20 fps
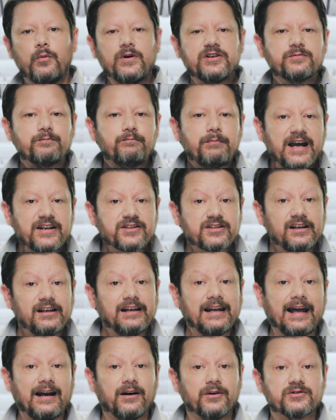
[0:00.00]
which better
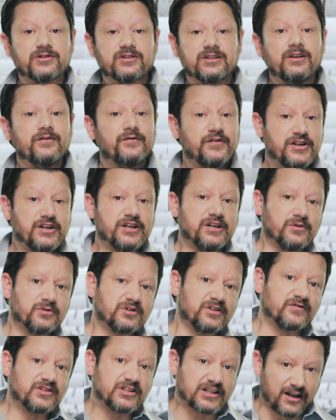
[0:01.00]
allows for the use
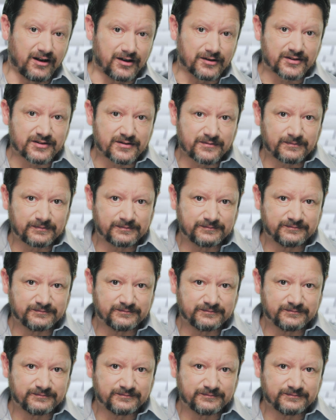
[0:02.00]
of slugs.